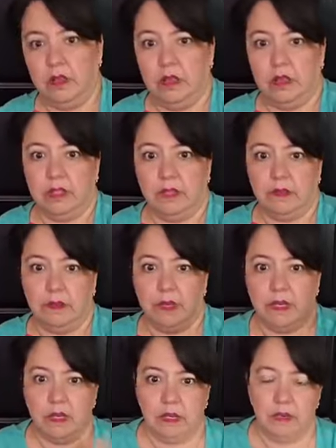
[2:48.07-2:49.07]
How's
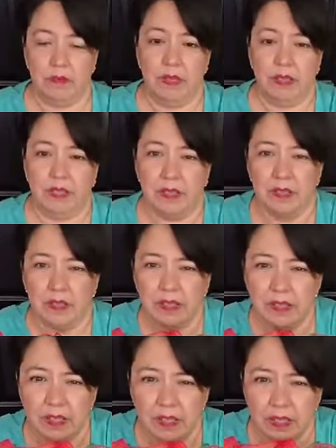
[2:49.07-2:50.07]
everybody doing?
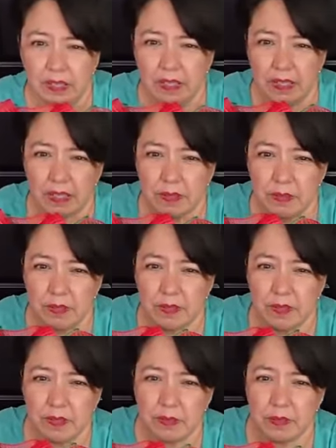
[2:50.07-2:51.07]
I'm
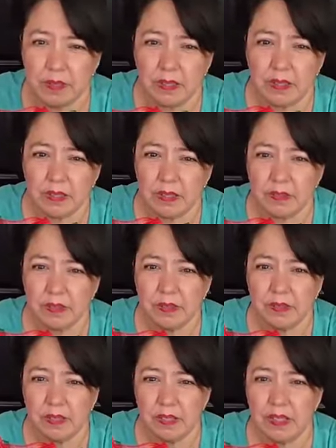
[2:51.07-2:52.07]
doing good work. Her
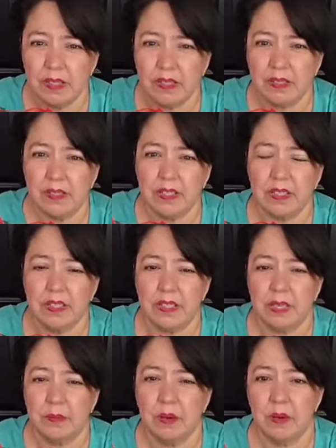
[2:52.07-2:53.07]
friend, her niece
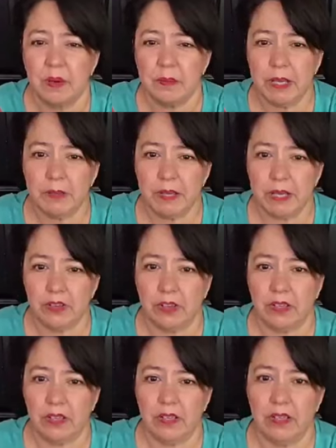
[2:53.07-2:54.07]
had, oh, baby
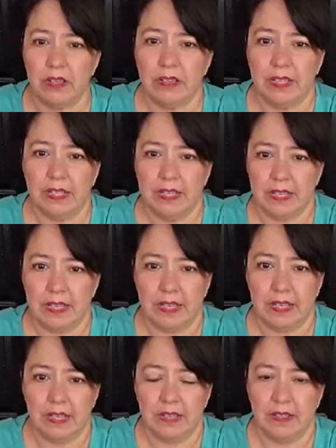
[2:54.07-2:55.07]
girl. Hey,
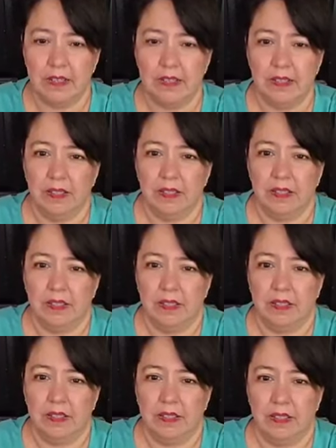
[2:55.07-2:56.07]
Glenda.
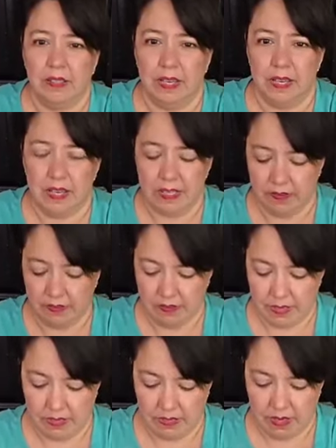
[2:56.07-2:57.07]
Hey,
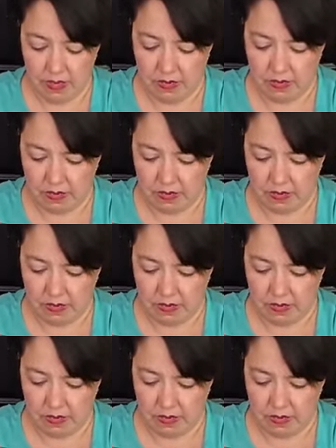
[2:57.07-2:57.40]
Teresa.